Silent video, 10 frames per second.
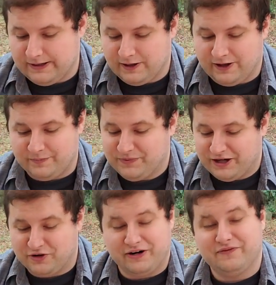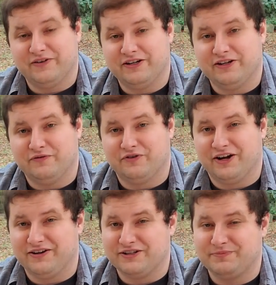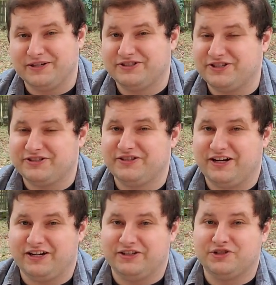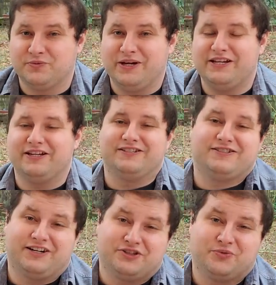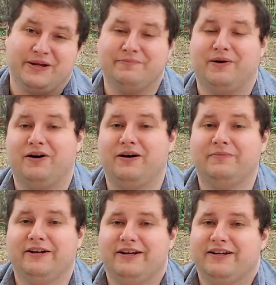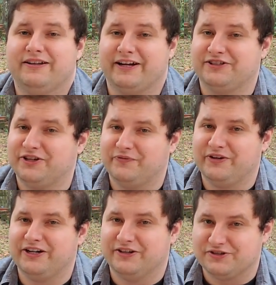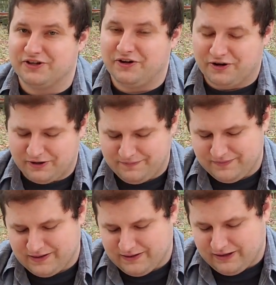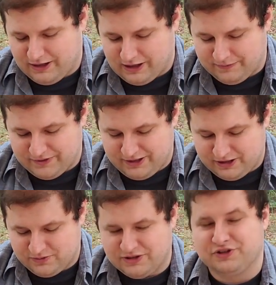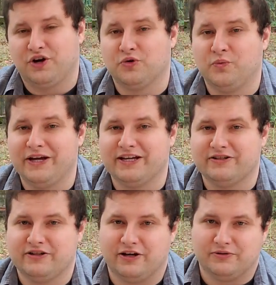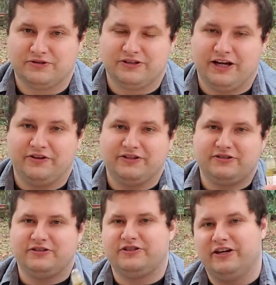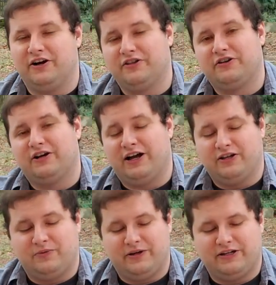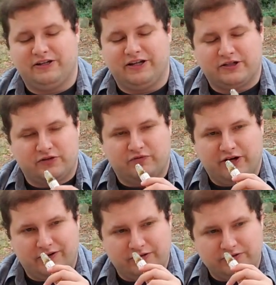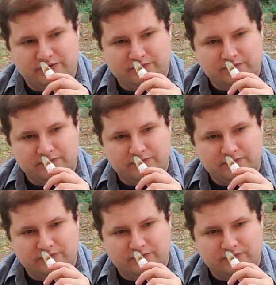Um, a great vanilla fragrance, but it's just not as sweet. It's not a sweet bomb like some vanillas are. Um, the next one is called Wicked Ghost. Now, this is the other Halloween collection fragrance